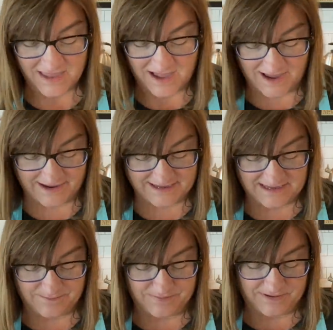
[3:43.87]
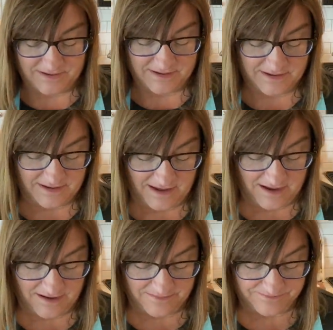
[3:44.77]
I keep,
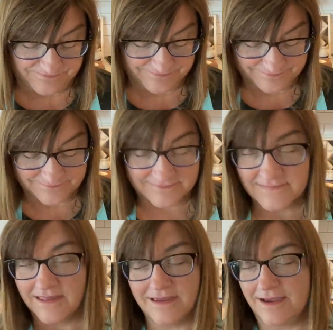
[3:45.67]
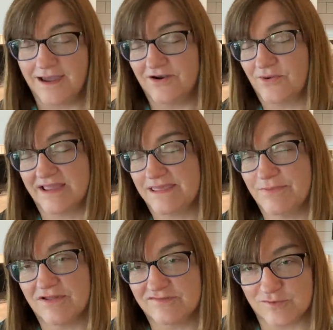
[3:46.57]
um, I don't know, I keep
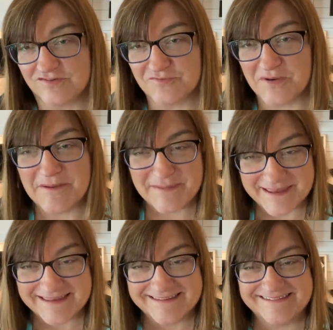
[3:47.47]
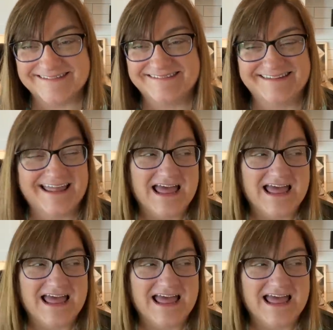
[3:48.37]
all sorts of ribbons.